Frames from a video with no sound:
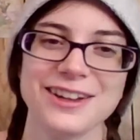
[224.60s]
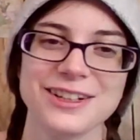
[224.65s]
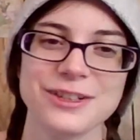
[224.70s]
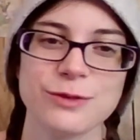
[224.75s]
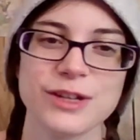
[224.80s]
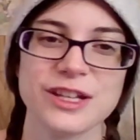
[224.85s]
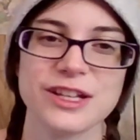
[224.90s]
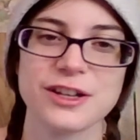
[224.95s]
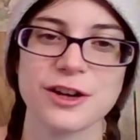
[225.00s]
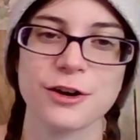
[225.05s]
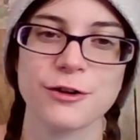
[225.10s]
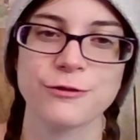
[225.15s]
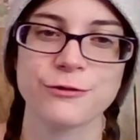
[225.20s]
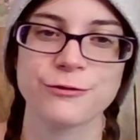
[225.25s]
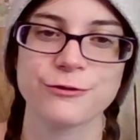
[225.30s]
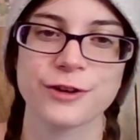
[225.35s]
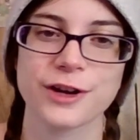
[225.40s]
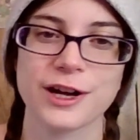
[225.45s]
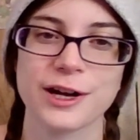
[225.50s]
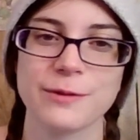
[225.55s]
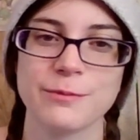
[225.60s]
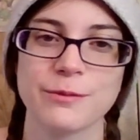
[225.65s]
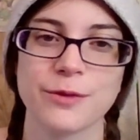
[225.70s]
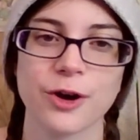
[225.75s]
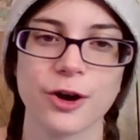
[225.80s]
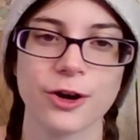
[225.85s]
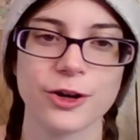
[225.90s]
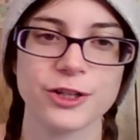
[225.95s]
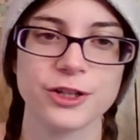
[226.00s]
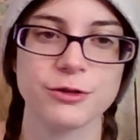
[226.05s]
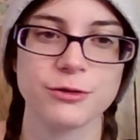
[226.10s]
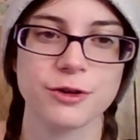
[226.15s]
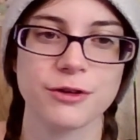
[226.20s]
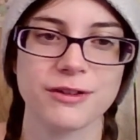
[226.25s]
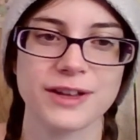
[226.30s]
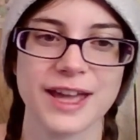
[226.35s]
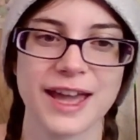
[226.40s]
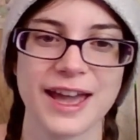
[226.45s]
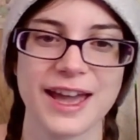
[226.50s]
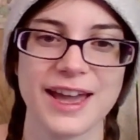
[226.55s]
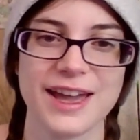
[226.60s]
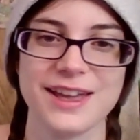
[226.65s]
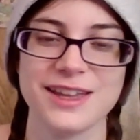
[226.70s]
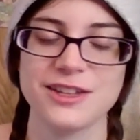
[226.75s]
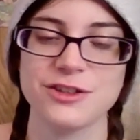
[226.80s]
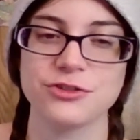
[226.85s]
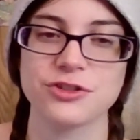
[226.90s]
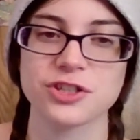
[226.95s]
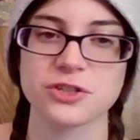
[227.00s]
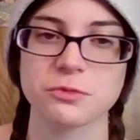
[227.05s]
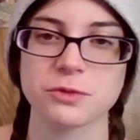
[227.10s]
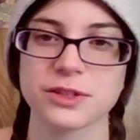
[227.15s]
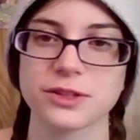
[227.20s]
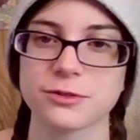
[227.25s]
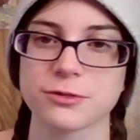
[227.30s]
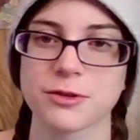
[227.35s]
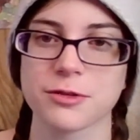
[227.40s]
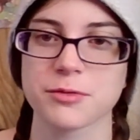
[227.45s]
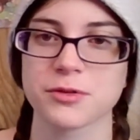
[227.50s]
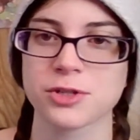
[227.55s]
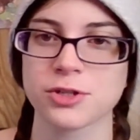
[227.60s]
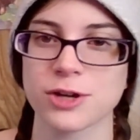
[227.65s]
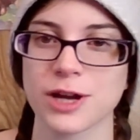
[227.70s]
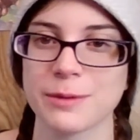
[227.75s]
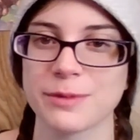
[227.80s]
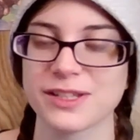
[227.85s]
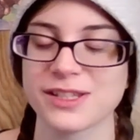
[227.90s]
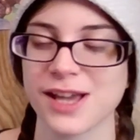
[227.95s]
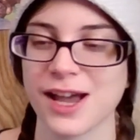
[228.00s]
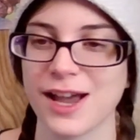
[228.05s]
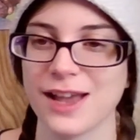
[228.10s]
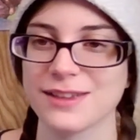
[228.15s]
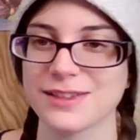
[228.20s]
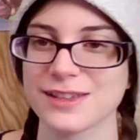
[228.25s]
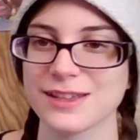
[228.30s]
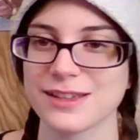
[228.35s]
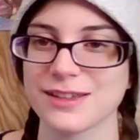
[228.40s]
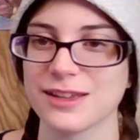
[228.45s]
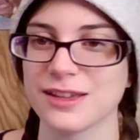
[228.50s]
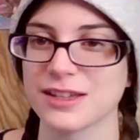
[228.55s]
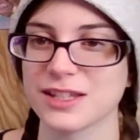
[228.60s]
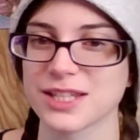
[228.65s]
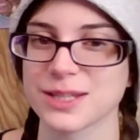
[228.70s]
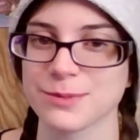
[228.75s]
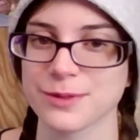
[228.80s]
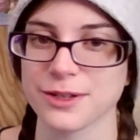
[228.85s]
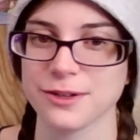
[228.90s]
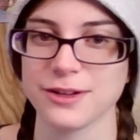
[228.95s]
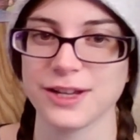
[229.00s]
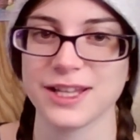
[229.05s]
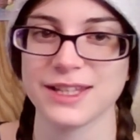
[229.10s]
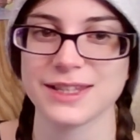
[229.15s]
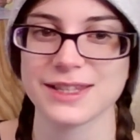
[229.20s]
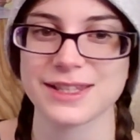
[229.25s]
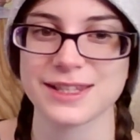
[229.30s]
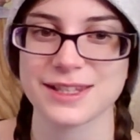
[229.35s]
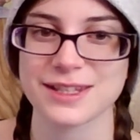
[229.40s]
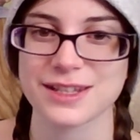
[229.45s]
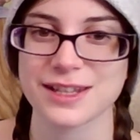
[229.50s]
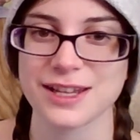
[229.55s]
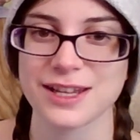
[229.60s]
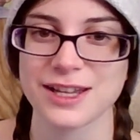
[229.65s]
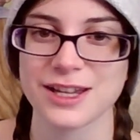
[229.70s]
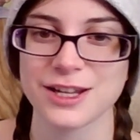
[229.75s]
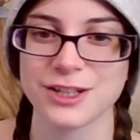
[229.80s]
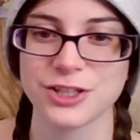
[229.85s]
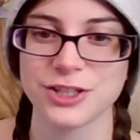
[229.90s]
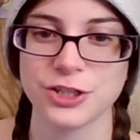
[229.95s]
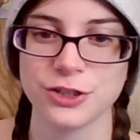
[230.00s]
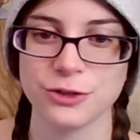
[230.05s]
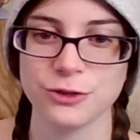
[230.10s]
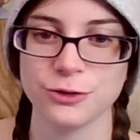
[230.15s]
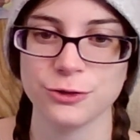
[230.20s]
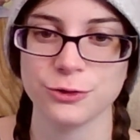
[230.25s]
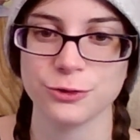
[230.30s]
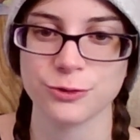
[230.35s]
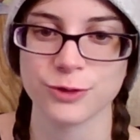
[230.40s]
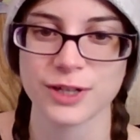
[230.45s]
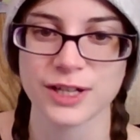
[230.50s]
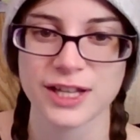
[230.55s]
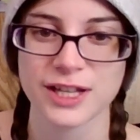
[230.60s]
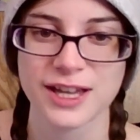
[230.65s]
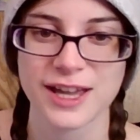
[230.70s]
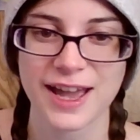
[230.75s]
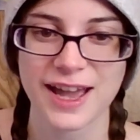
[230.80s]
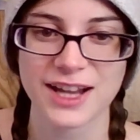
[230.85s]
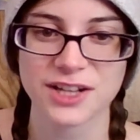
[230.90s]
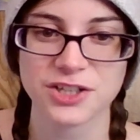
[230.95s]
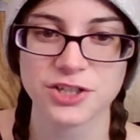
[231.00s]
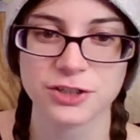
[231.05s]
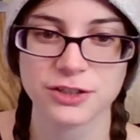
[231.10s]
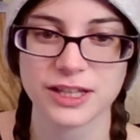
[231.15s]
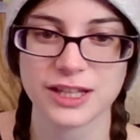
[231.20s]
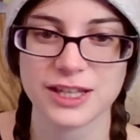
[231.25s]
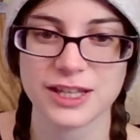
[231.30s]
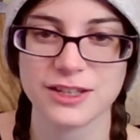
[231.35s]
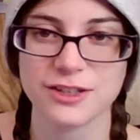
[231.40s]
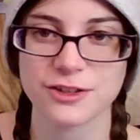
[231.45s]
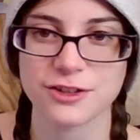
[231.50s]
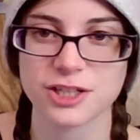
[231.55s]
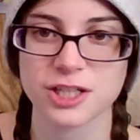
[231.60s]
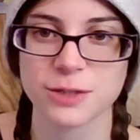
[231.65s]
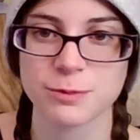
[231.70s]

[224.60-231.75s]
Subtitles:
How did we go from, are you okay? You just went through a traumatizing experience to, actually, your